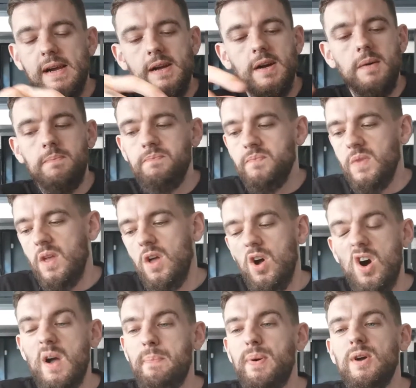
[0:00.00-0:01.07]

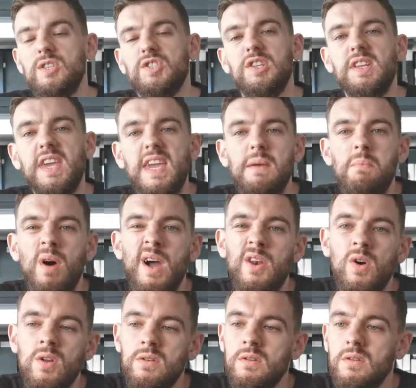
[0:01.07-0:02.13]
I personally keep
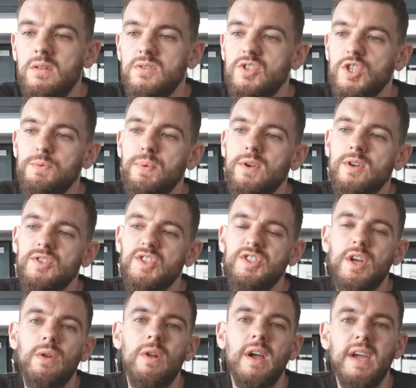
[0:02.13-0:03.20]
mine on just because I
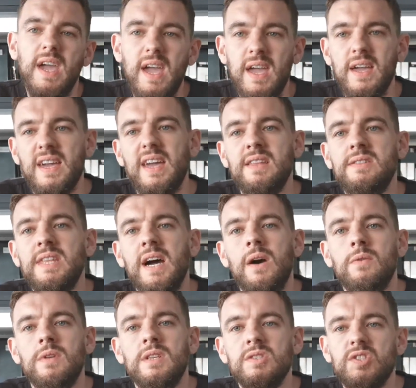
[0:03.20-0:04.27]
don't like hair getting
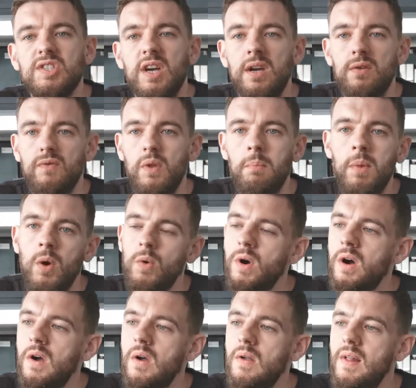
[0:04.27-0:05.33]
down inside of the
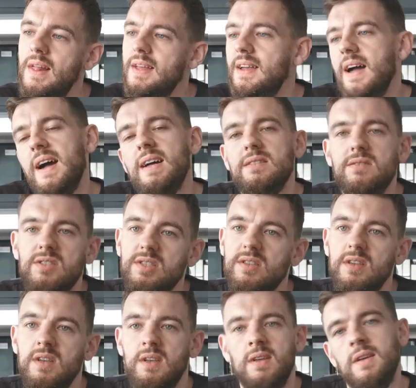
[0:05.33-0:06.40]
motor, and
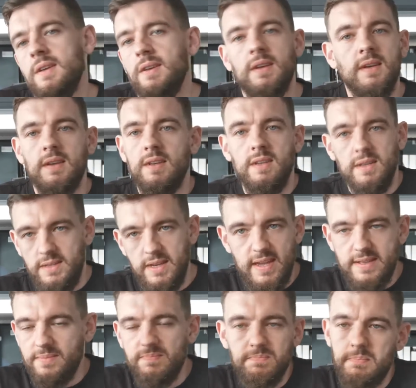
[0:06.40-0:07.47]

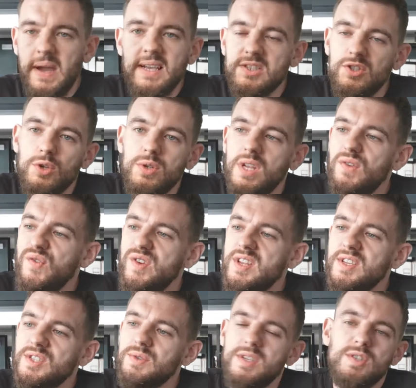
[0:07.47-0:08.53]
it makes no
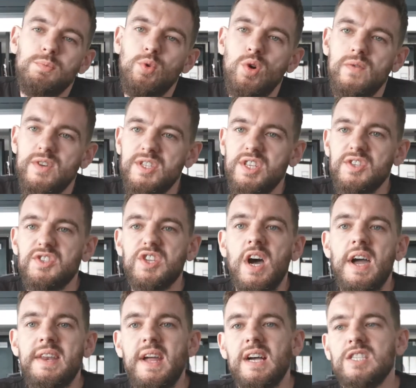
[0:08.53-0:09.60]
difference. It's more of a
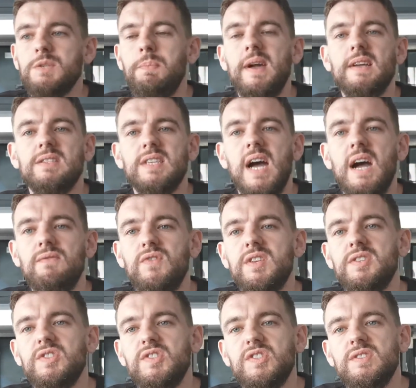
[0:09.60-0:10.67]
design aspect to have
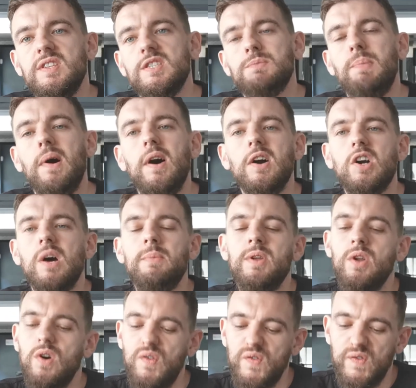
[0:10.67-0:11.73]
this part
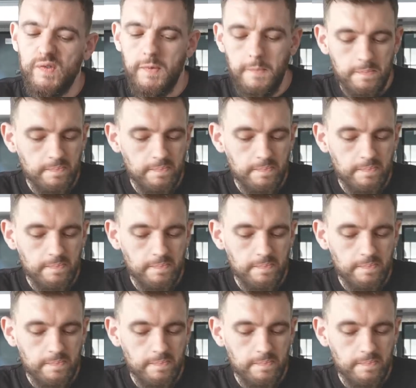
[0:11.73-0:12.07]
coming off.